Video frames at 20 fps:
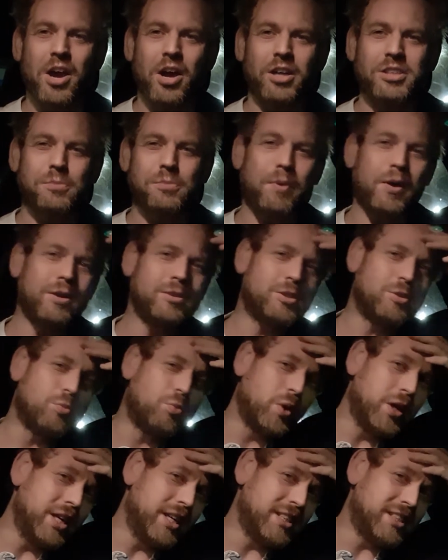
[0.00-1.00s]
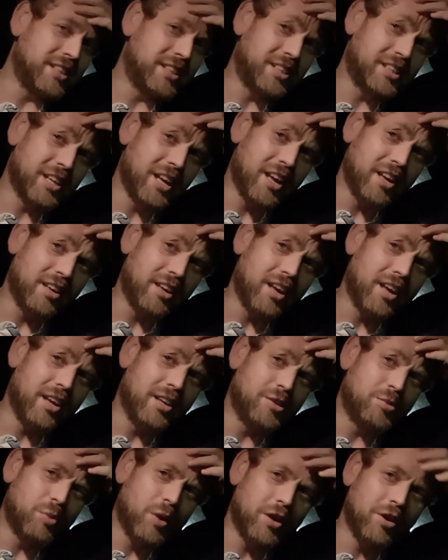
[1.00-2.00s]
I suppose the weirdest thing
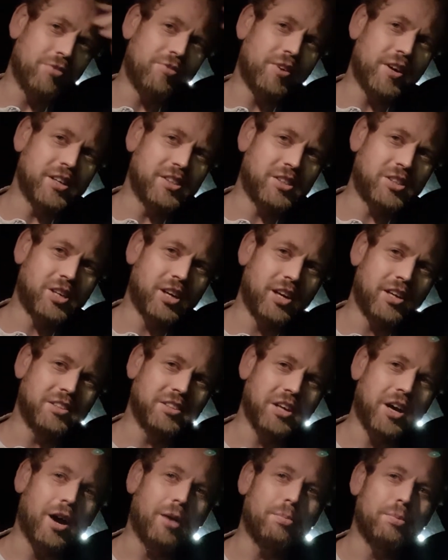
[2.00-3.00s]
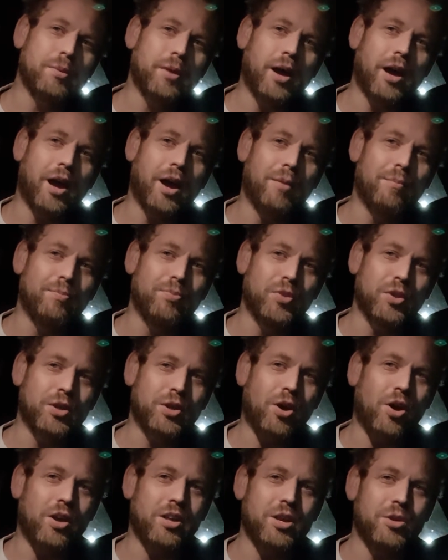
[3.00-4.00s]
is when I first turned up, the
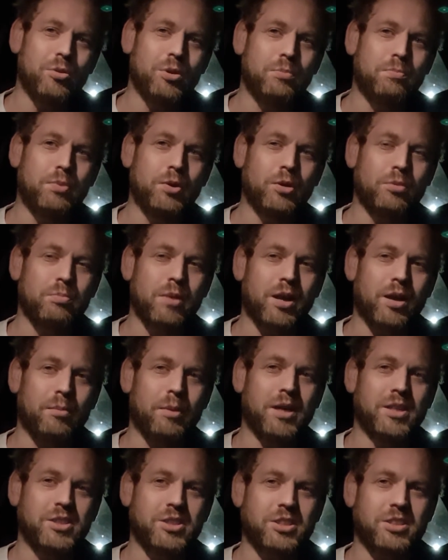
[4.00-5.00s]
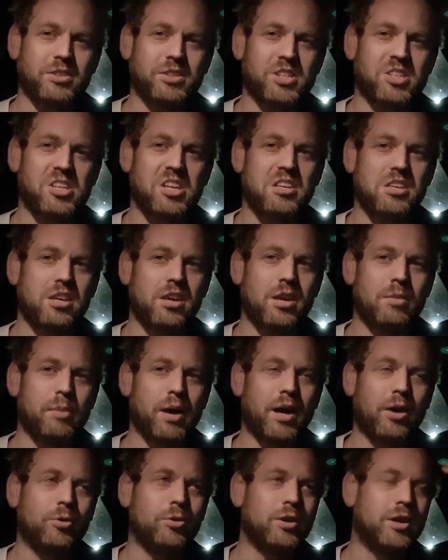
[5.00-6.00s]
guy who had booked me, I managed to seek
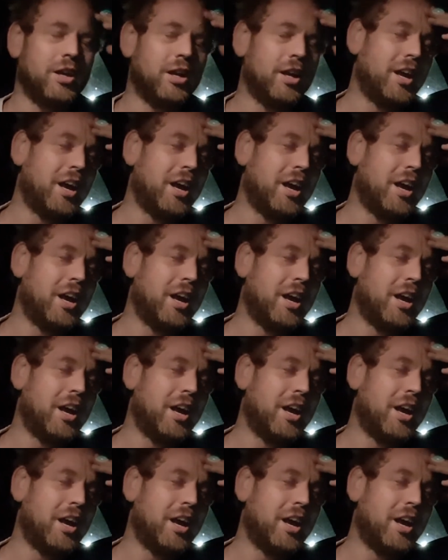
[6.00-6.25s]
him out,